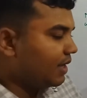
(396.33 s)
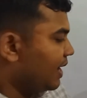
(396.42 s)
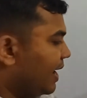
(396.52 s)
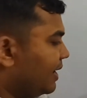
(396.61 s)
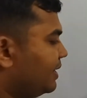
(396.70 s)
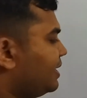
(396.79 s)

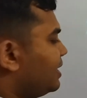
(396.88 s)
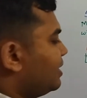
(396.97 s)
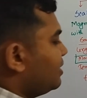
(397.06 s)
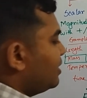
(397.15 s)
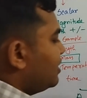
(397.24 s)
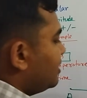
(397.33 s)
and here
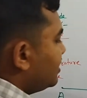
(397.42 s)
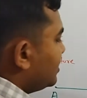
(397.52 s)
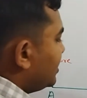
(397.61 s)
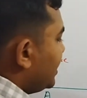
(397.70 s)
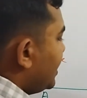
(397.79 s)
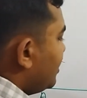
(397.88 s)

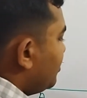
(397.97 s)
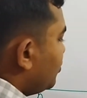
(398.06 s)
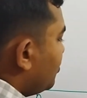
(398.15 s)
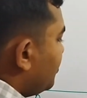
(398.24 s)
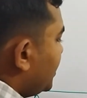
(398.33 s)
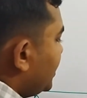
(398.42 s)
A to
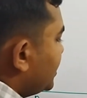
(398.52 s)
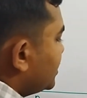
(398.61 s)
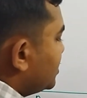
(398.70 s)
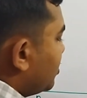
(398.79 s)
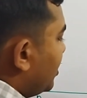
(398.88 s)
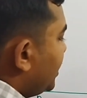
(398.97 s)
B is
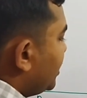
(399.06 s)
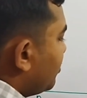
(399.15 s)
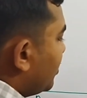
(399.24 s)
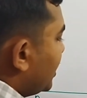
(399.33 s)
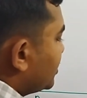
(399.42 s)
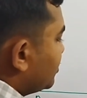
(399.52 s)
not
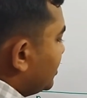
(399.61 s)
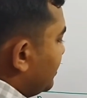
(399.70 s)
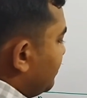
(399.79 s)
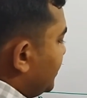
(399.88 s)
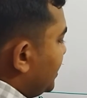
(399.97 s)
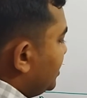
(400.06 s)
equal actually
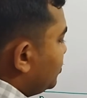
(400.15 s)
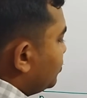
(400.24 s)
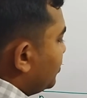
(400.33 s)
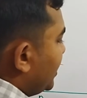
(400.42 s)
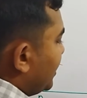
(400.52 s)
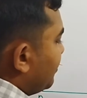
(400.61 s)
B to
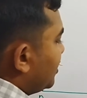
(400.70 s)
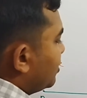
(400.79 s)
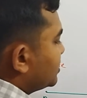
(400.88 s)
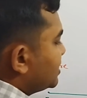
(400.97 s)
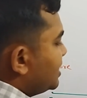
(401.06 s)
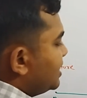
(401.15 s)
A,
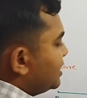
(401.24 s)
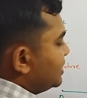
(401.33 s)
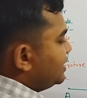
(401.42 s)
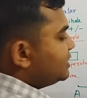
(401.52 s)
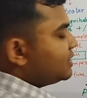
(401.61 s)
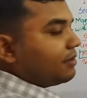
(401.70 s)
because
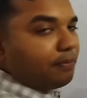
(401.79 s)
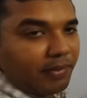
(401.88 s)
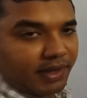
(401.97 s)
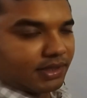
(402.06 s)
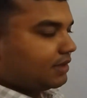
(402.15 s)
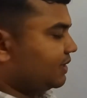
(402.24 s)
this
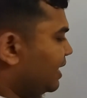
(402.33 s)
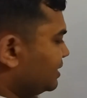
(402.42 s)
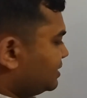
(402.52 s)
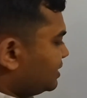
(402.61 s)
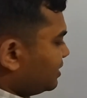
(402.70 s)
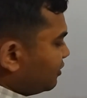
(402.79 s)
represent
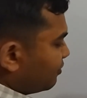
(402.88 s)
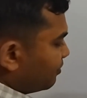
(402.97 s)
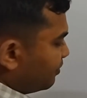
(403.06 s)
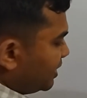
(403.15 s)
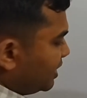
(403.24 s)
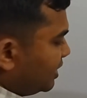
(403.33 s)
as
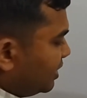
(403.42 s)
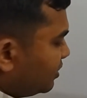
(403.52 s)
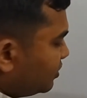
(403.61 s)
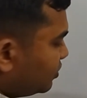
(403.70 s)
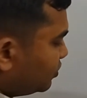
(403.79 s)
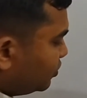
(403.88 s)
B
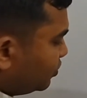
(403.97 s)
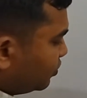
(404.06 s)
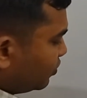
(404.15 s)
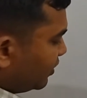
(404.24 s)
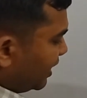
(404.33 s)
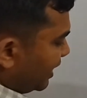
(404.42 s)

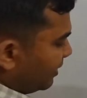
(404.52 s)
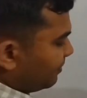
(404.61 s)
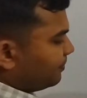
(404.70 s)
to A.